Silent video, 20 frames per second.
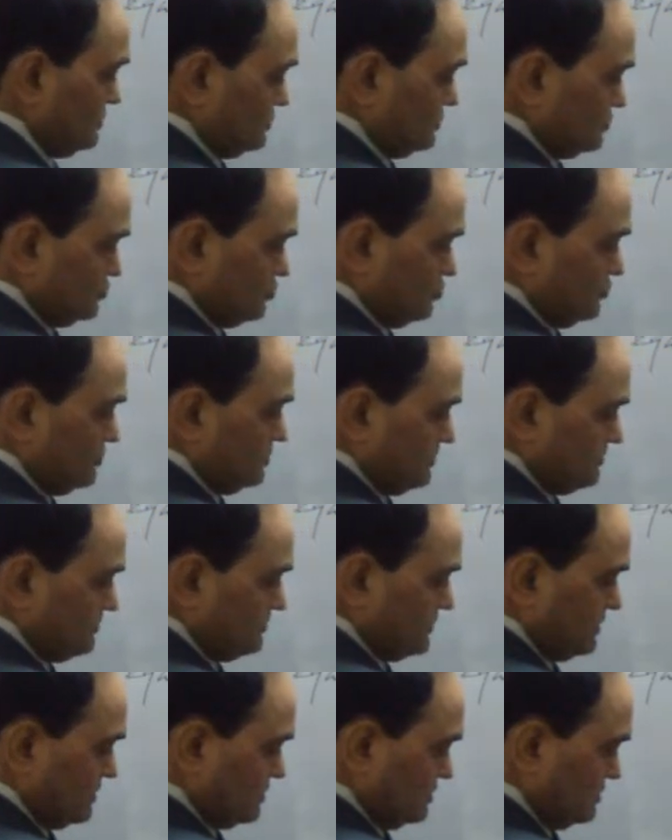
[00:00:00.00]
So we have
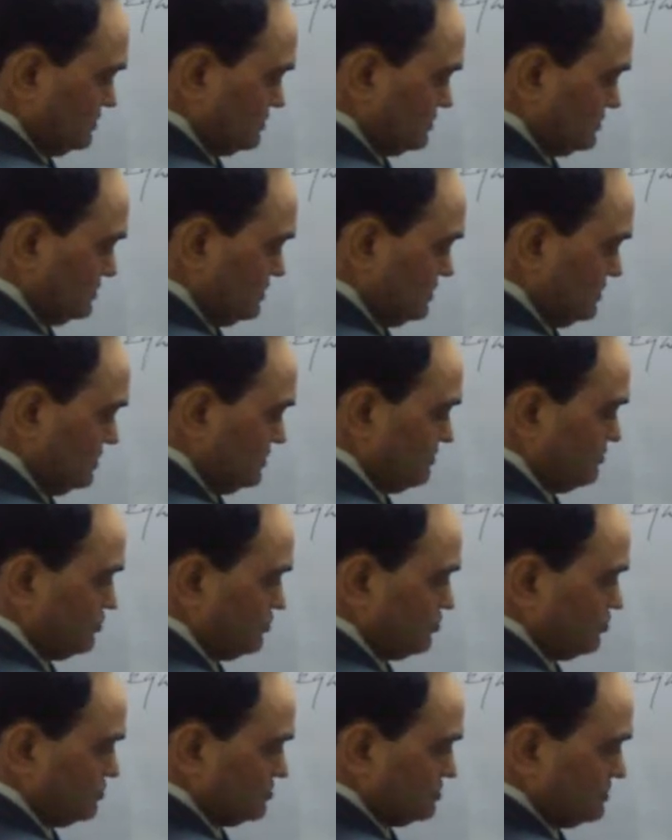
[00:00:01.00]
taken this area
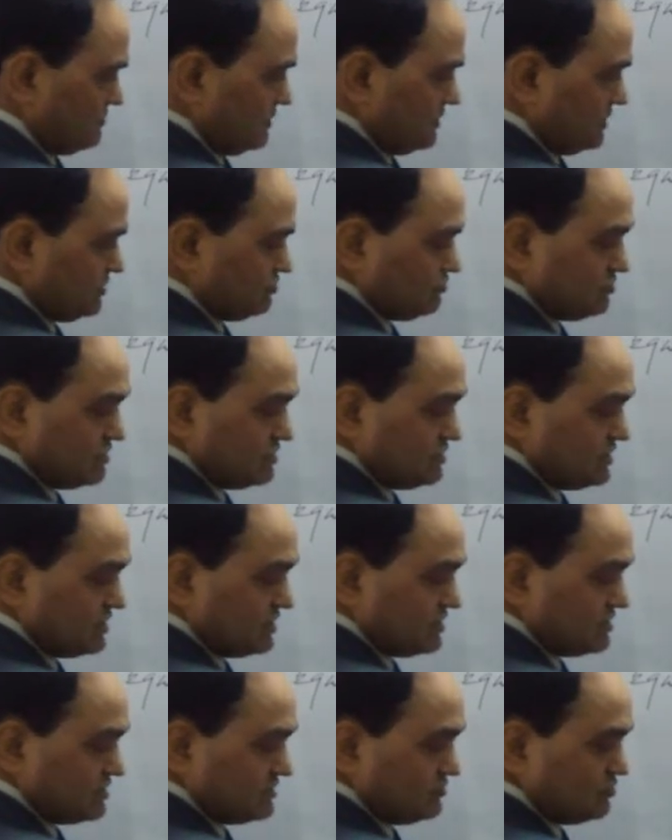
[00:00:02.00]
because y square is
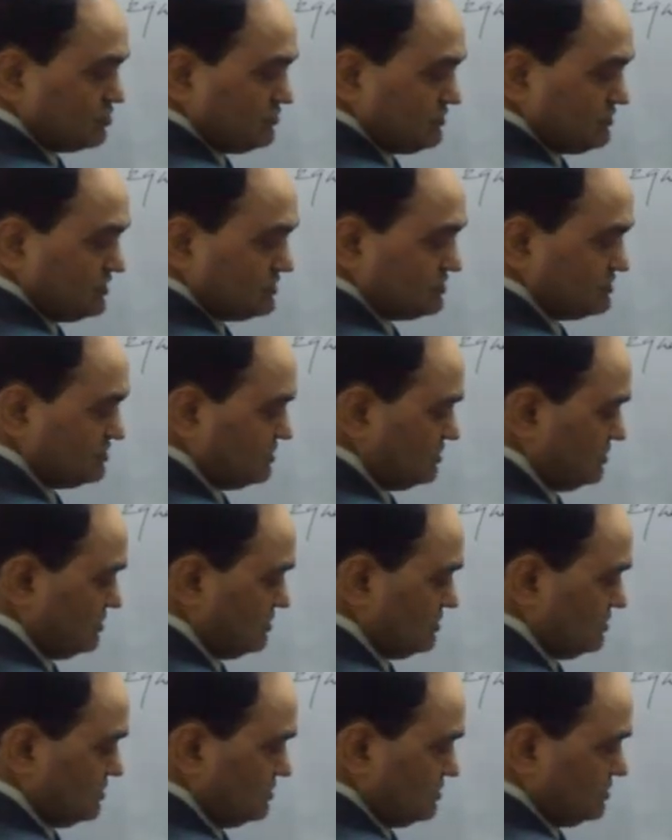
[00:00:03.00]
negative or imaginary.
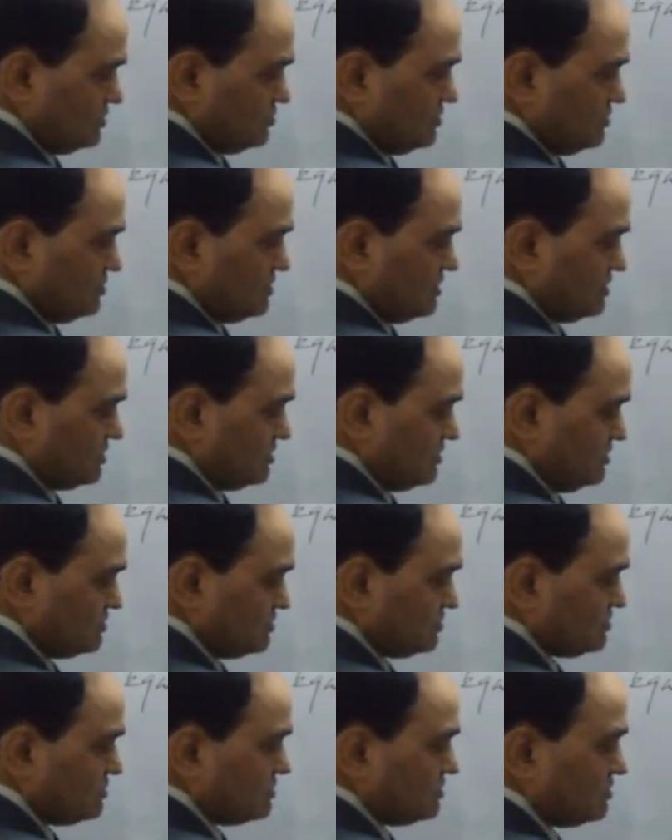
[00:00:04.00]
In that
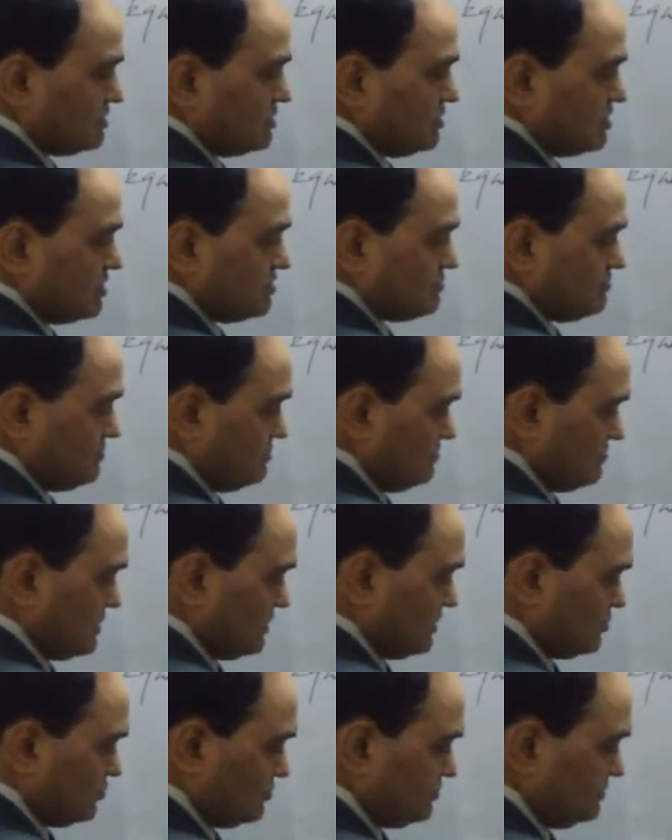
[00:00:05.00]
case, the curve
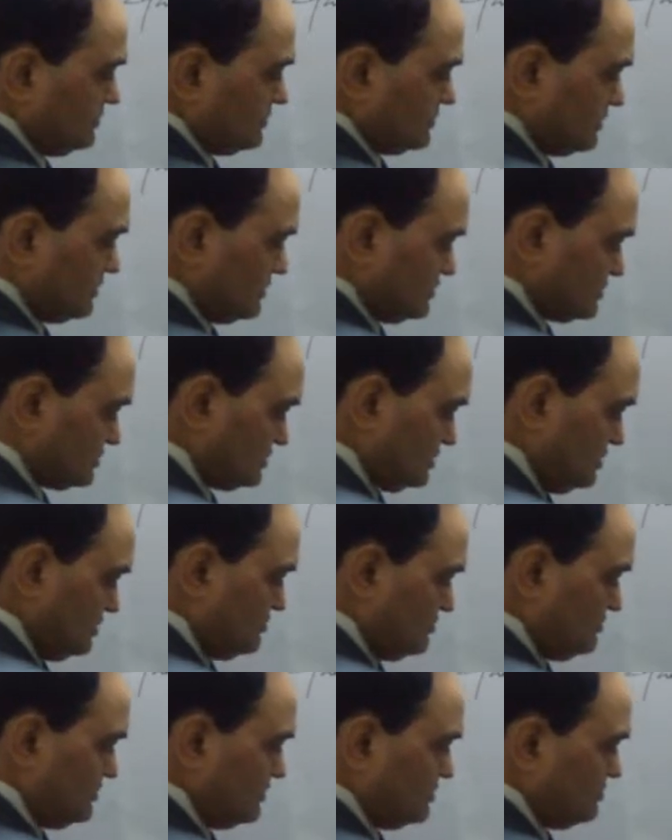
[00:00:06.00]
cannot be traced
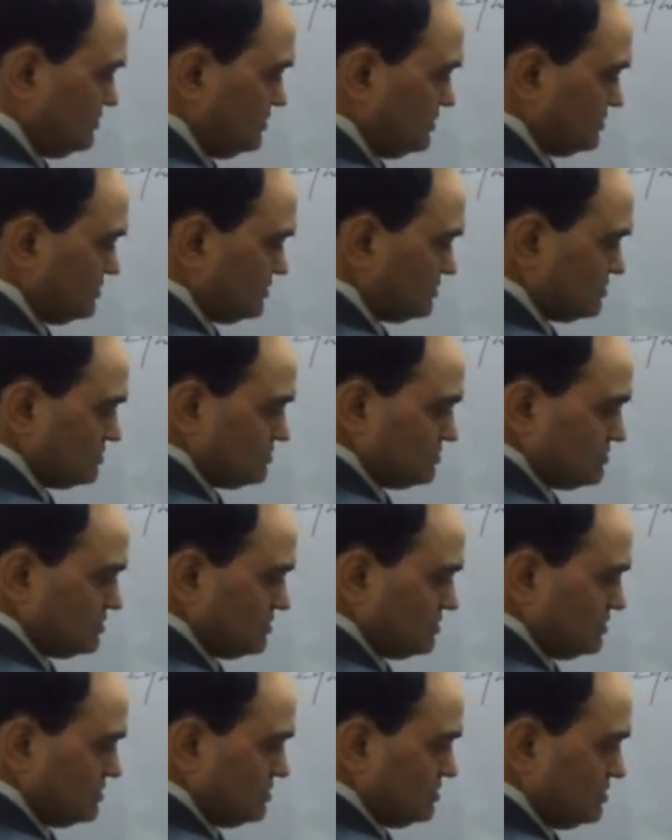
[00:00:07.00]
in between this.
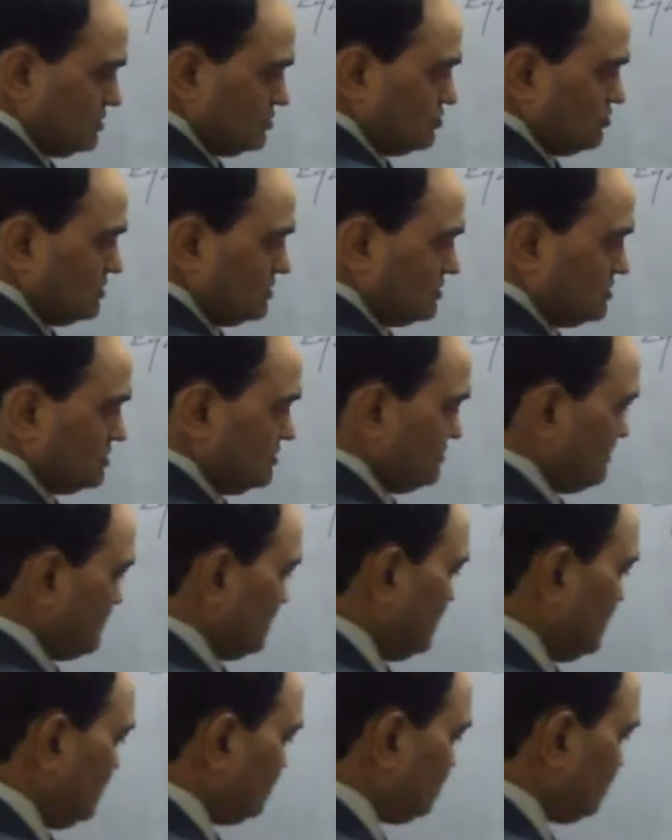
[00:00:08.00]
What is the
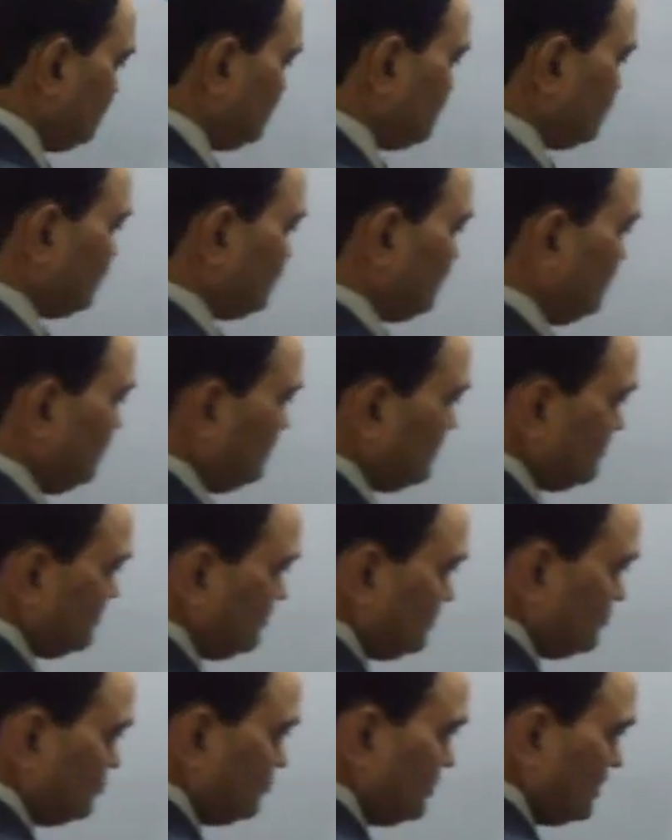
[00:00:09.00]
asymptotes here?
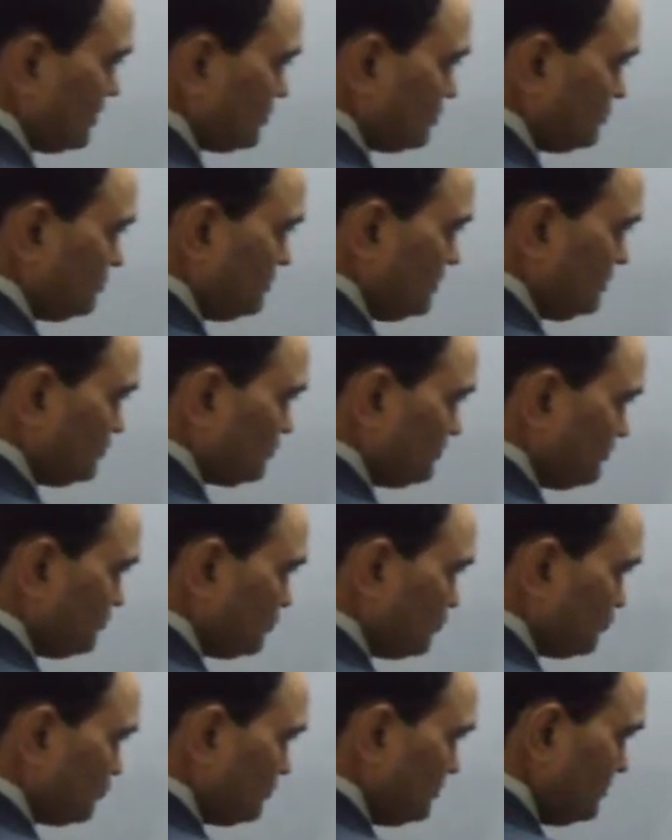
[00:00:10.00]
At
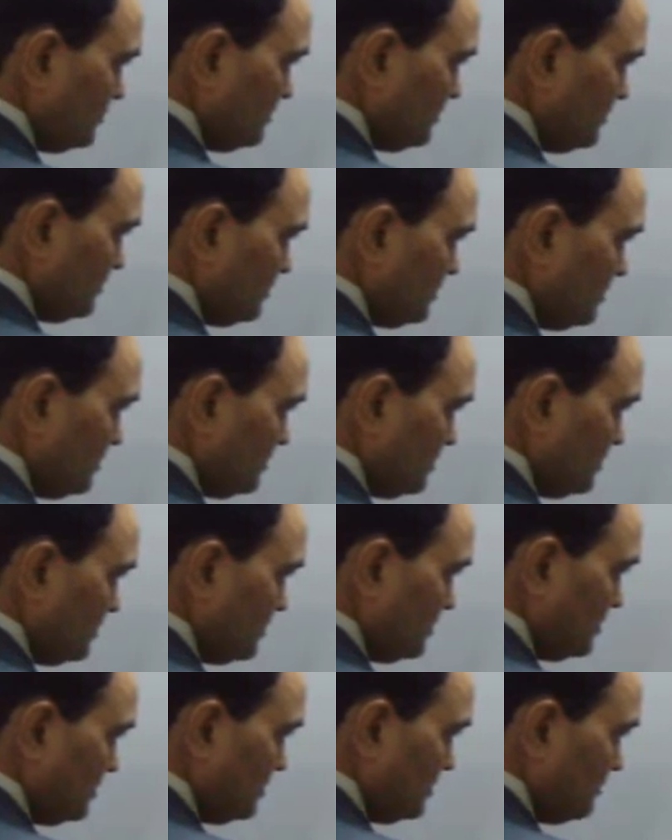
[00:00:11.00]
asymptotes will be
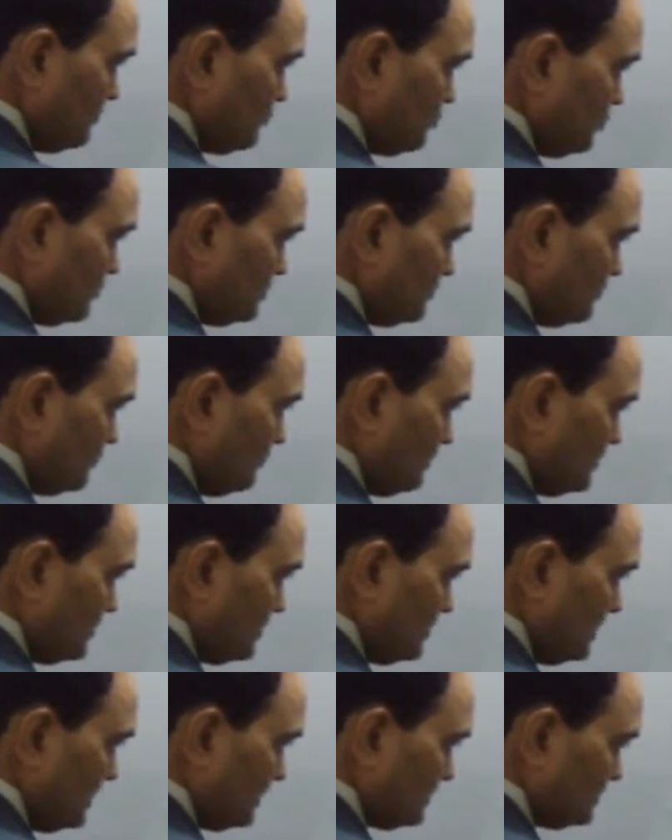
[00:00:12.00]
when
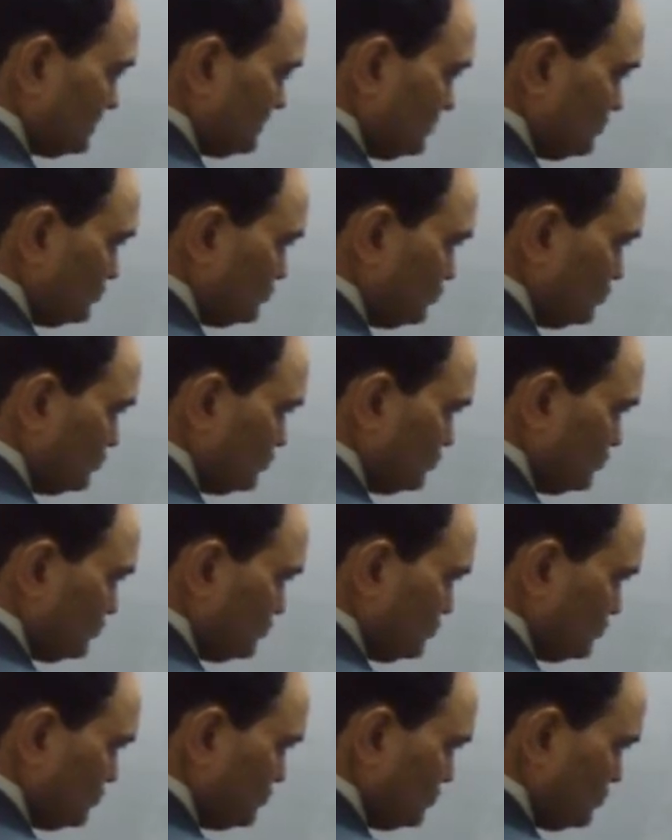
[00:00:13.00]
x tends to
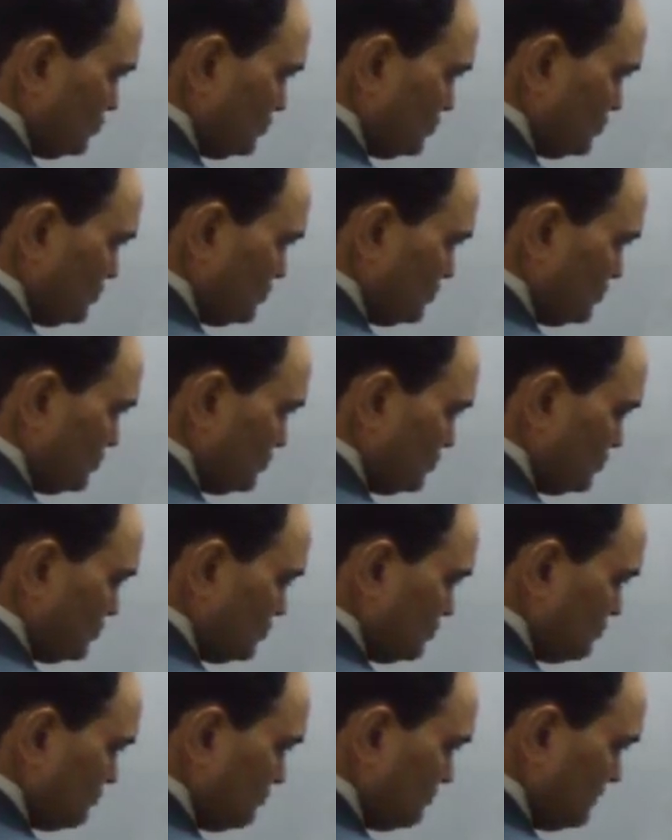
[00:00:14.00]

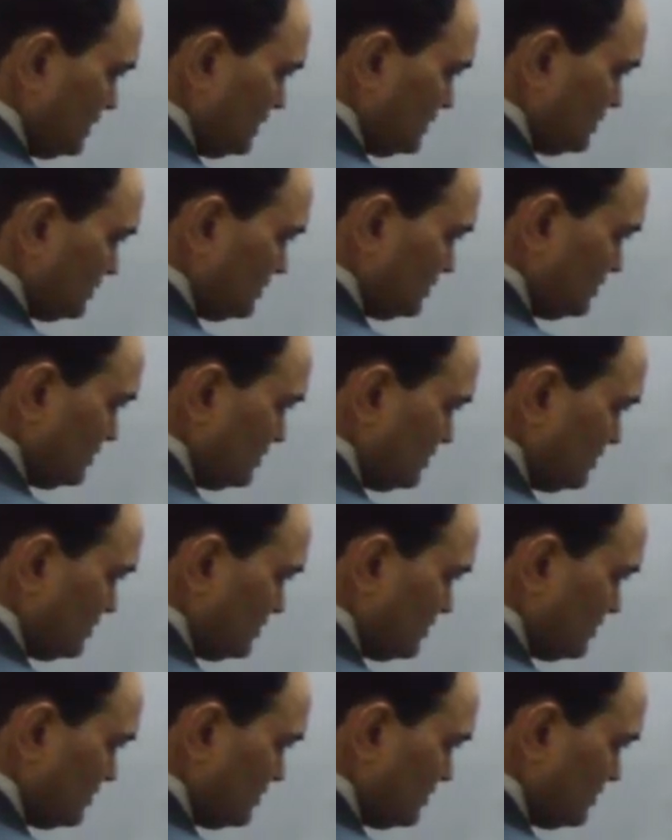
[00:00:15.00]
minus a